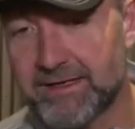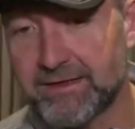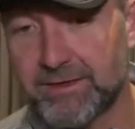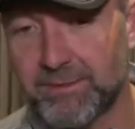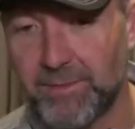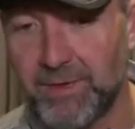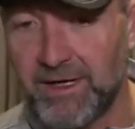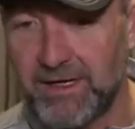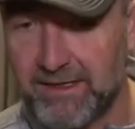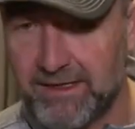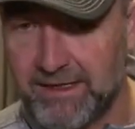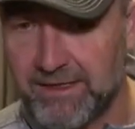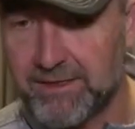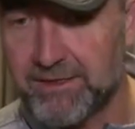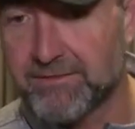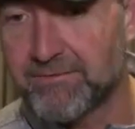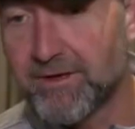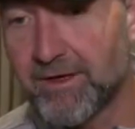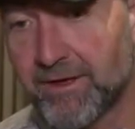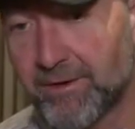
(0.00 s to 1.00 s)
get the puck in,
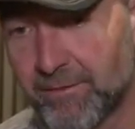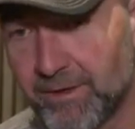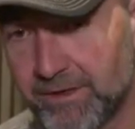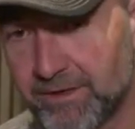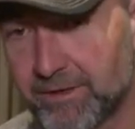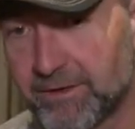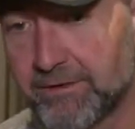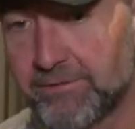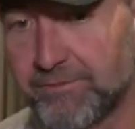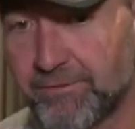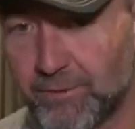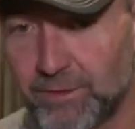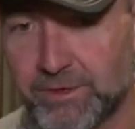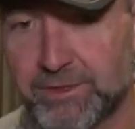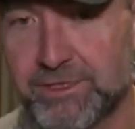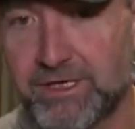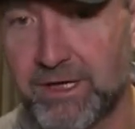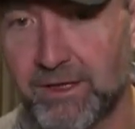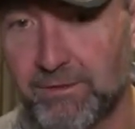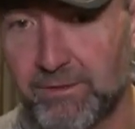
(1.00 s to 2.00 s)
you've got to run good
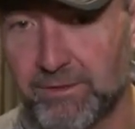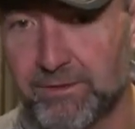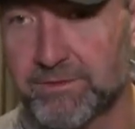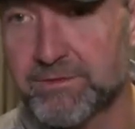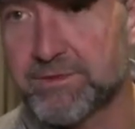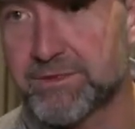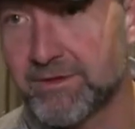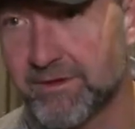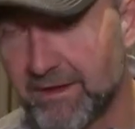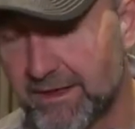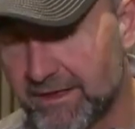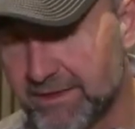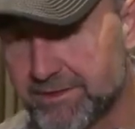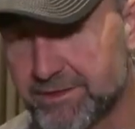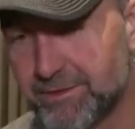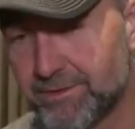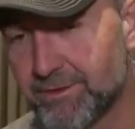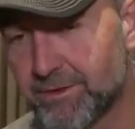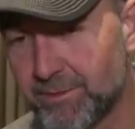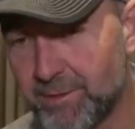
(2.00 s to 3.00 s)
forecheck routes, you've got to
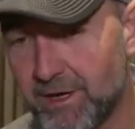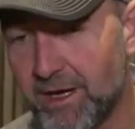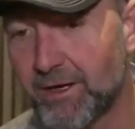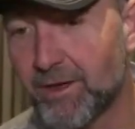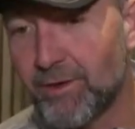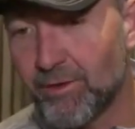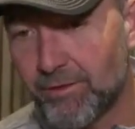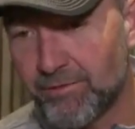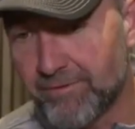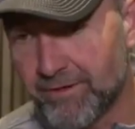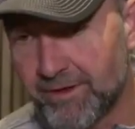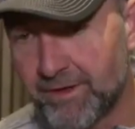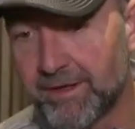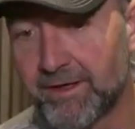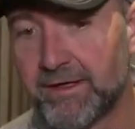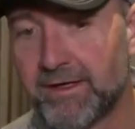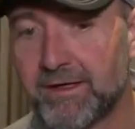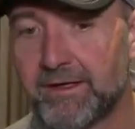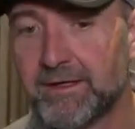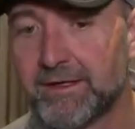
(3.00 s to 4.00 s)
turn the puck over,